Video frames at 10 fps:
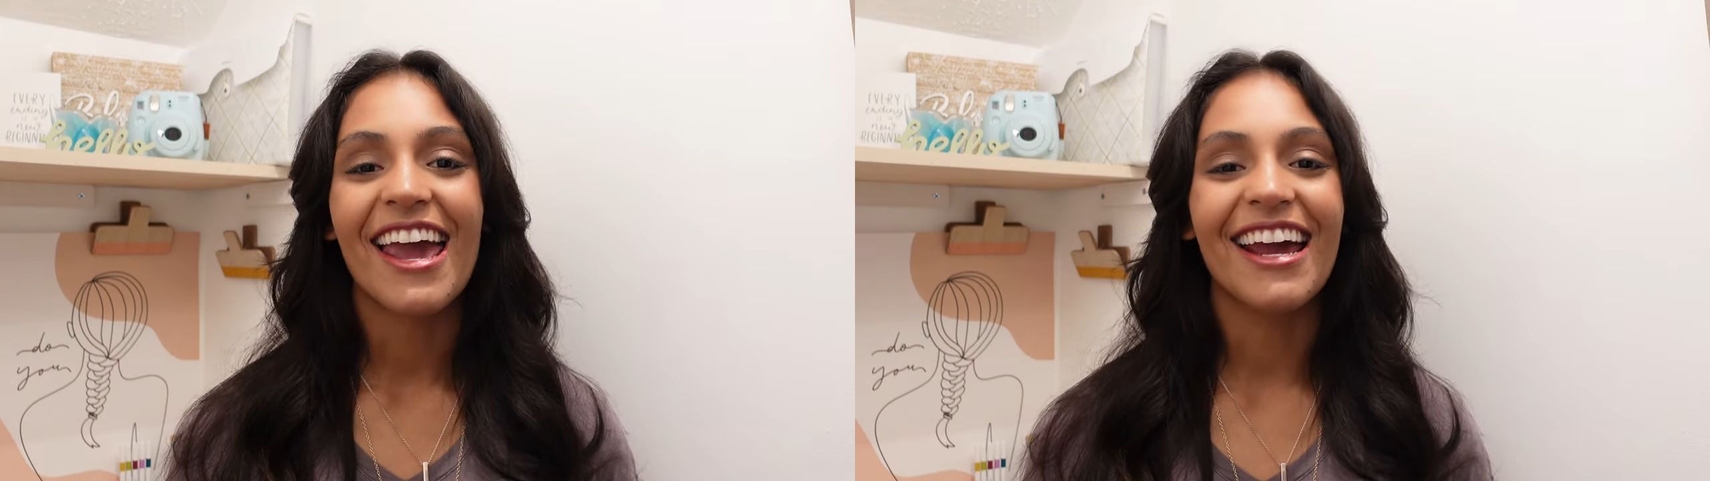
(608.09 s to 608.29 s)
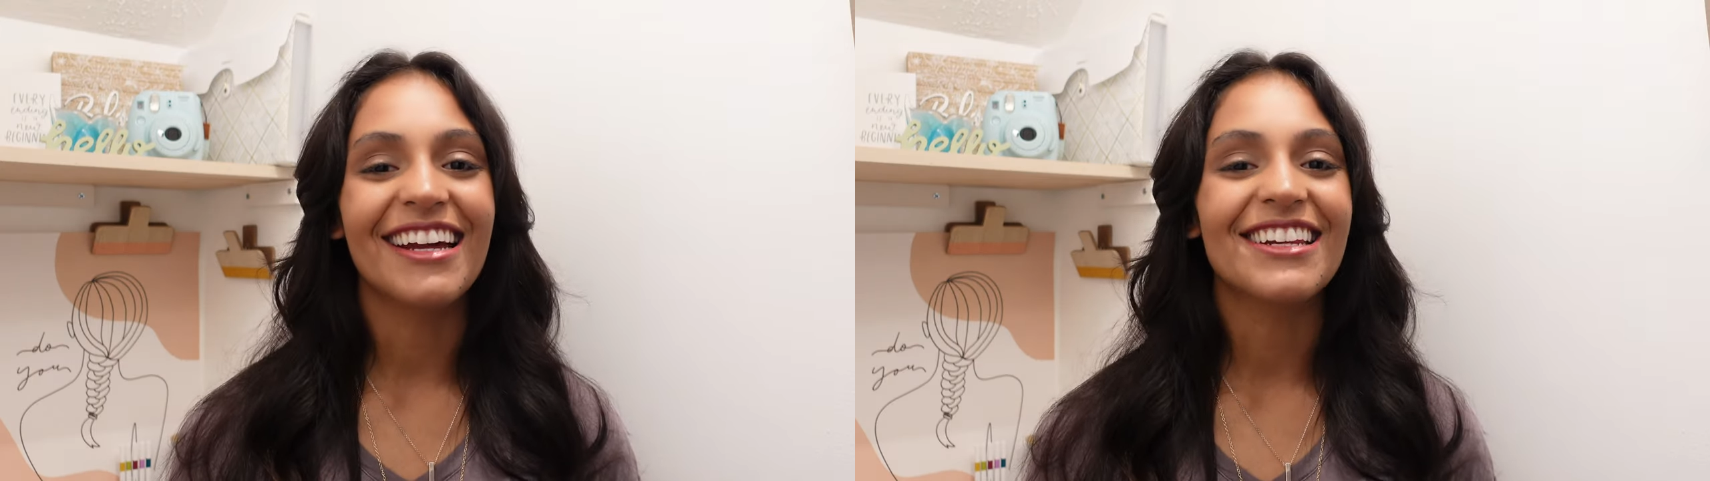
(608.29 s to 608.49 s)

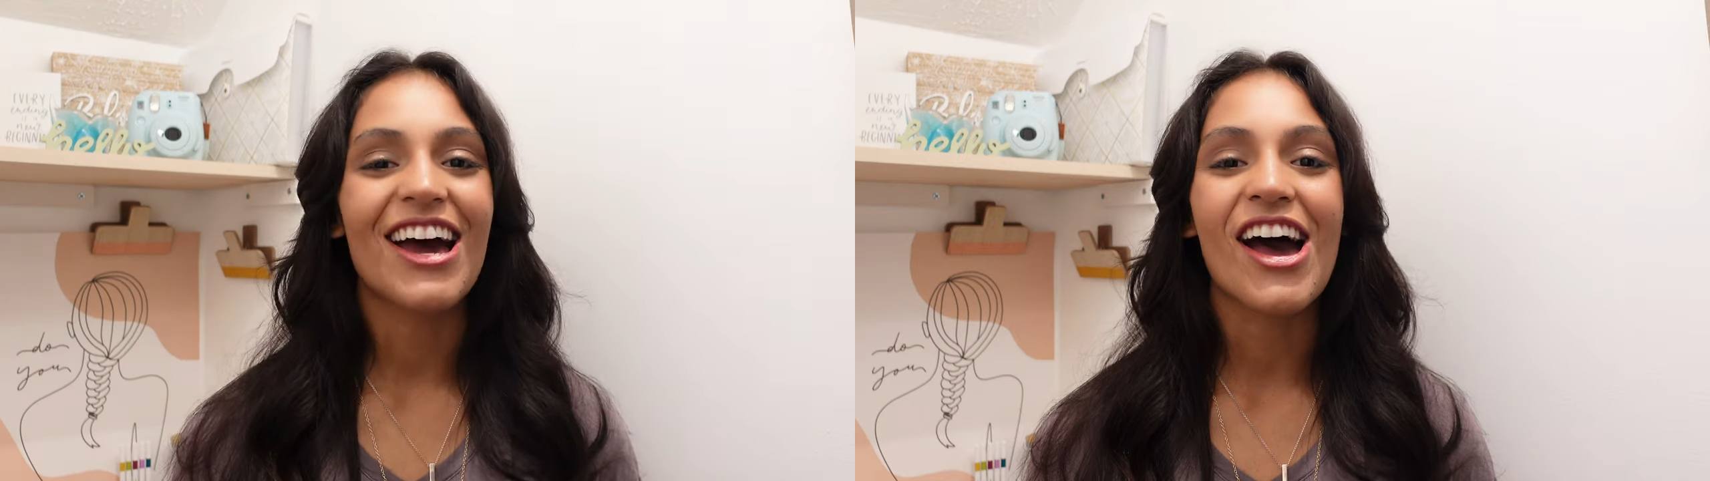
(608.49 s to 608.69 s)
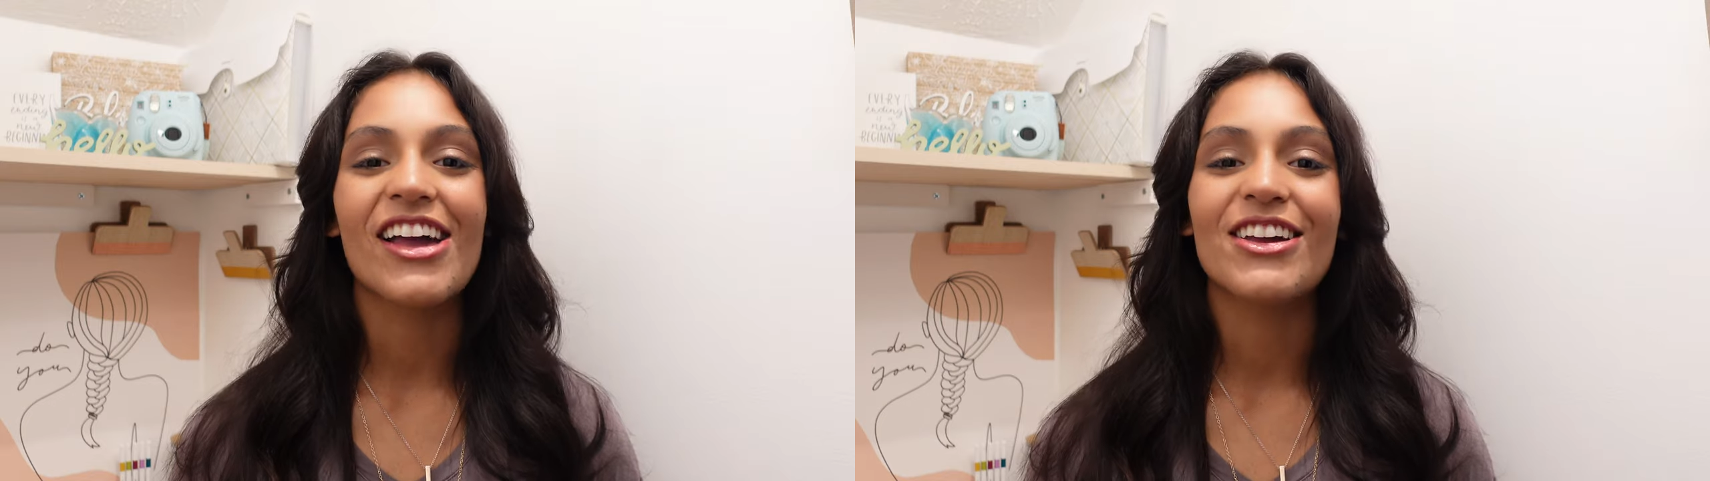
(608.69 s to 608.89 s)
and
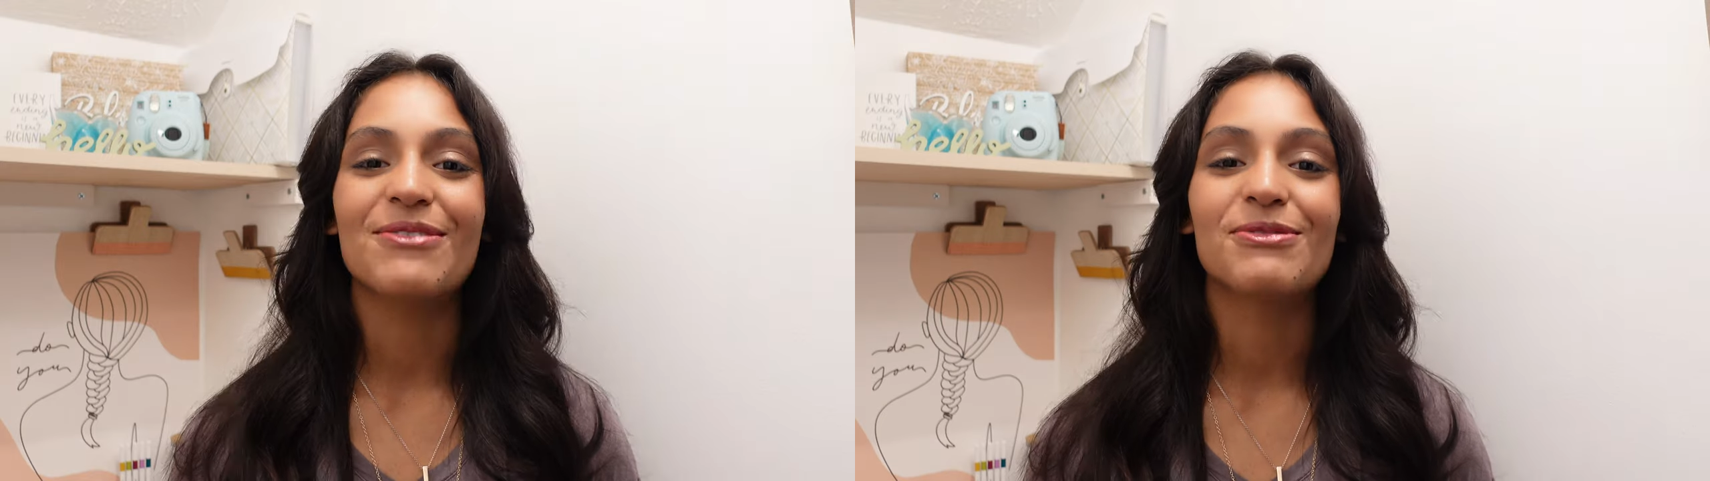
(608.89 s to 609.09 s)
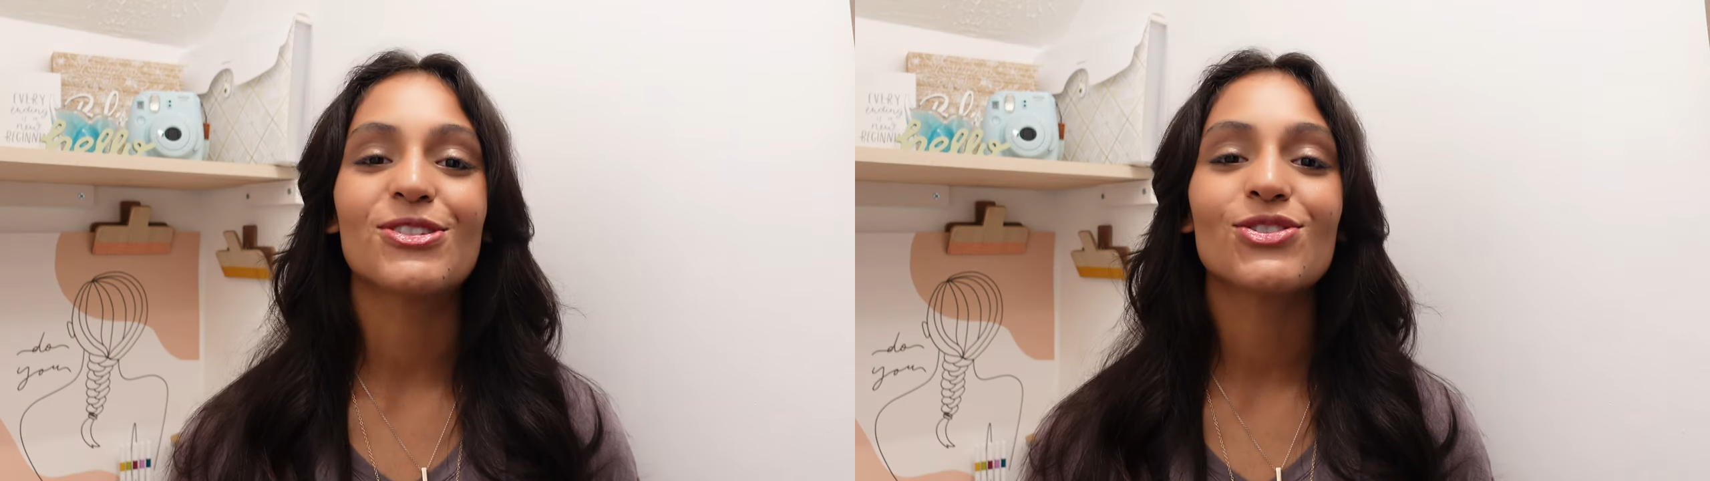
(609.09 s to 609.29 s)
I
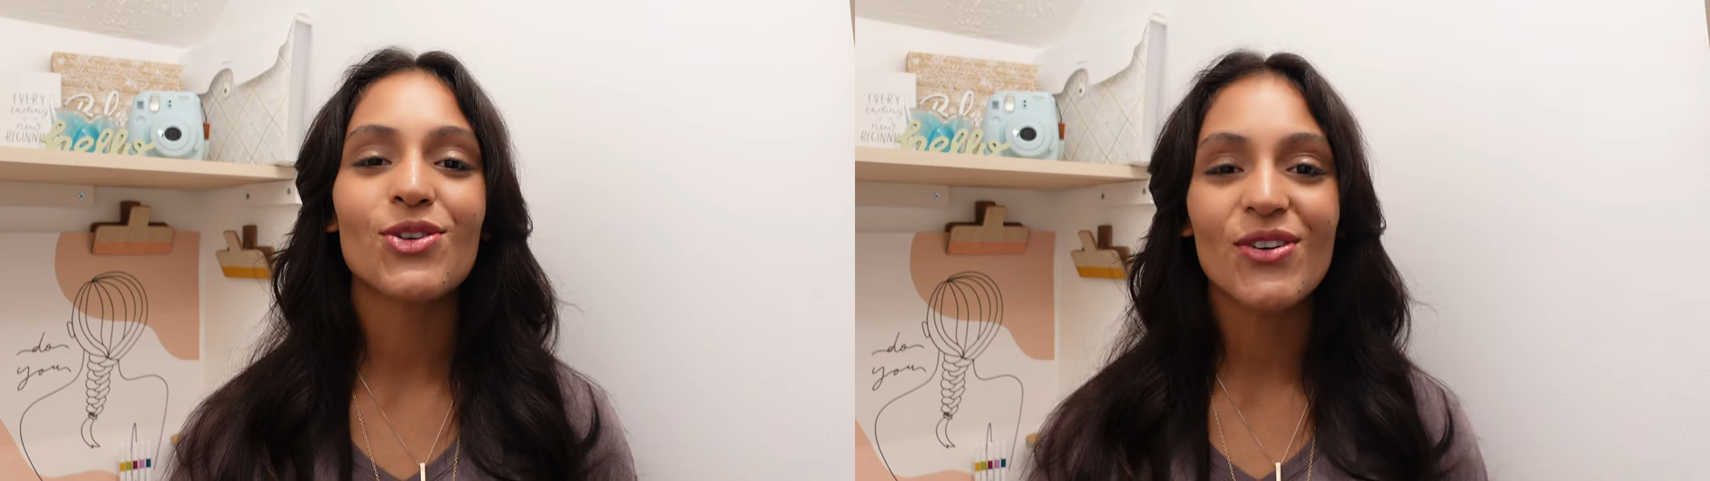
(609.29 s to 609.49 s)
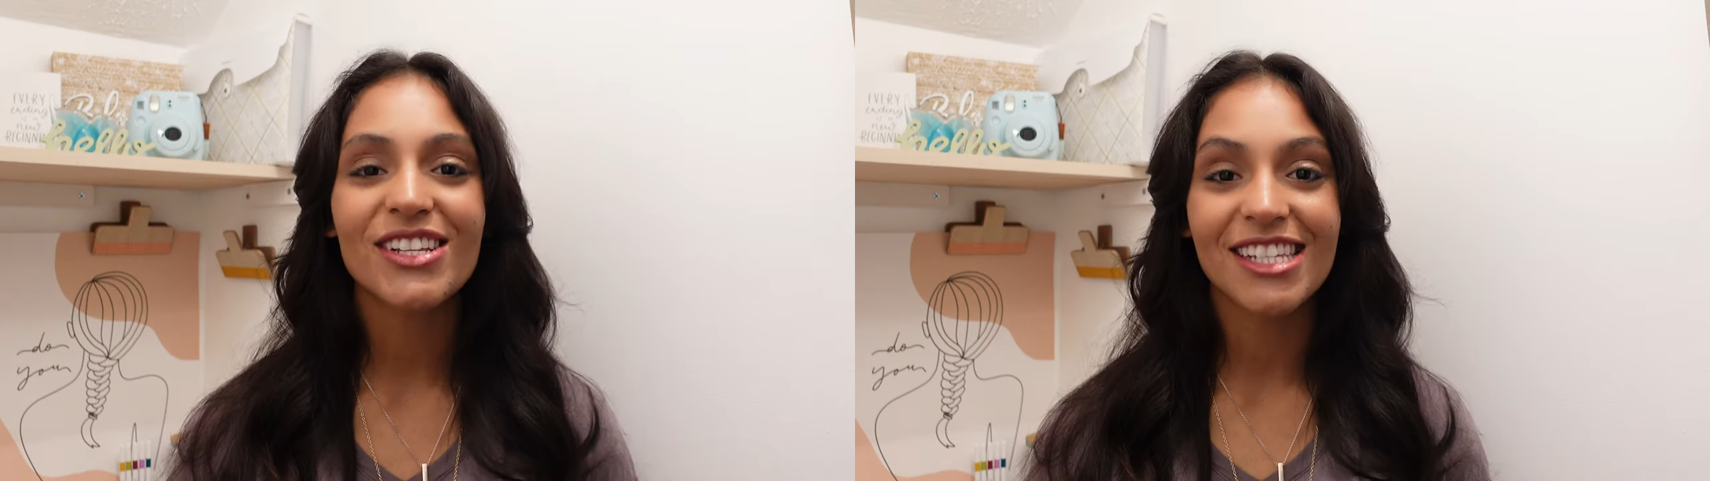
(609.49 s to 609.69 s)
am
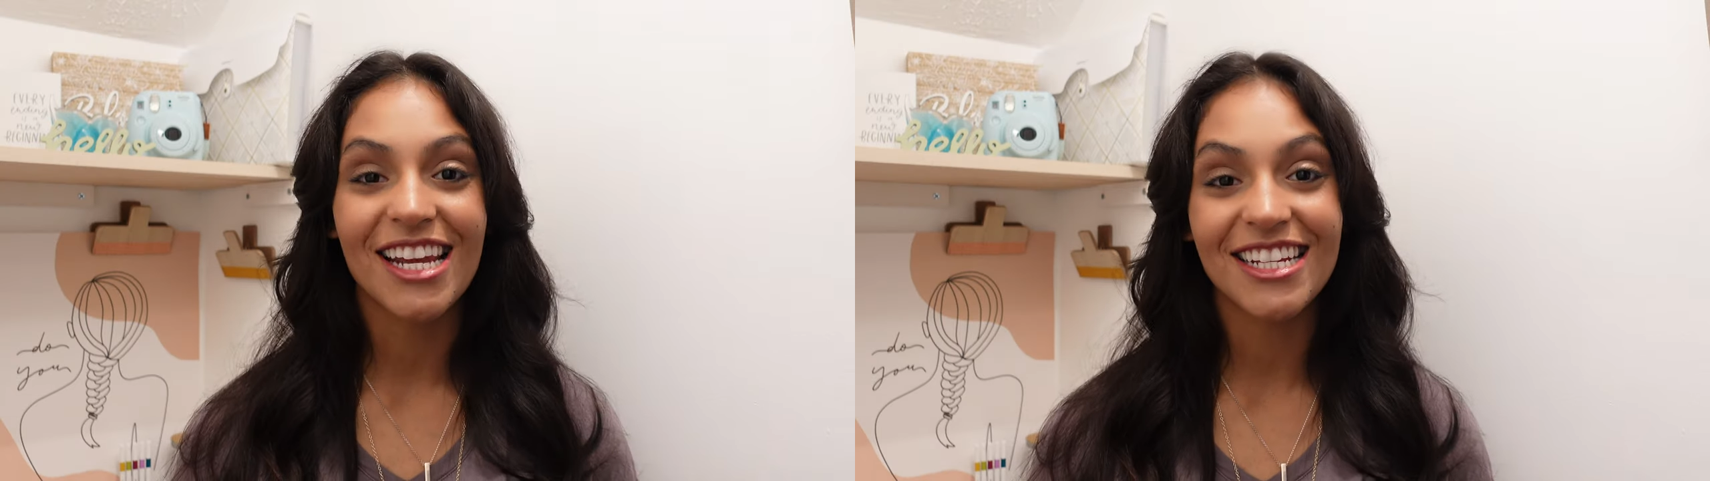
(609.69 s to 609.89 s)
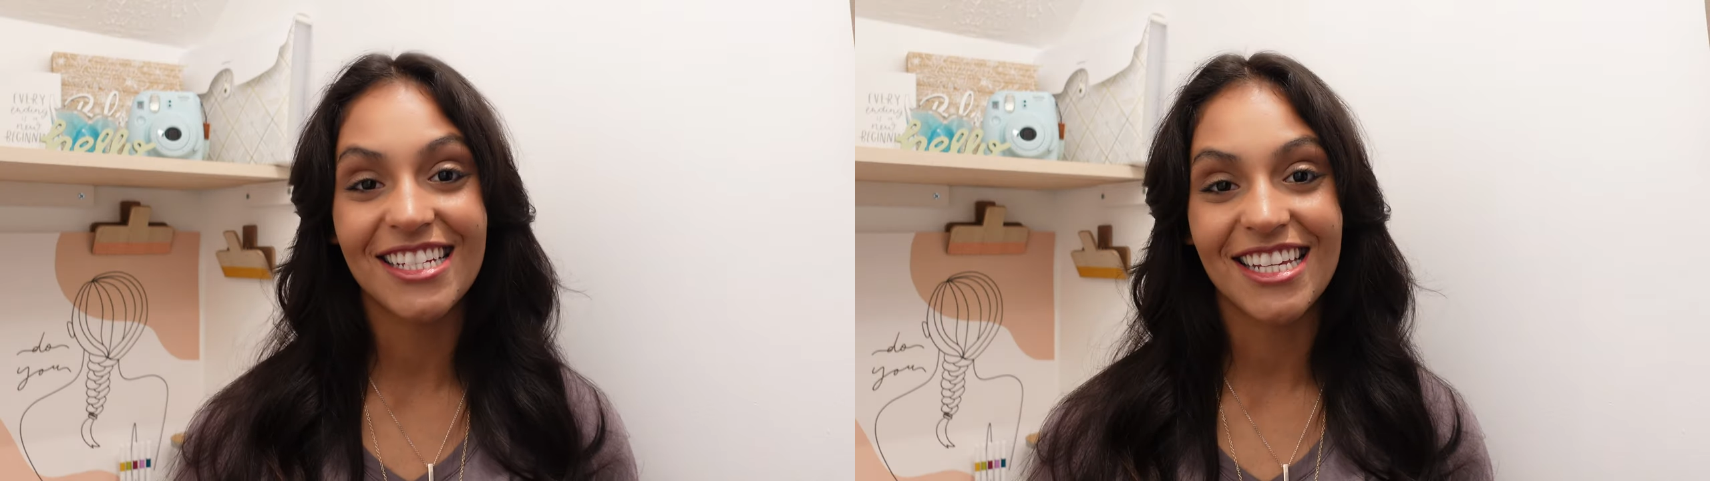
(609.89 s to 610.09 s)
so excited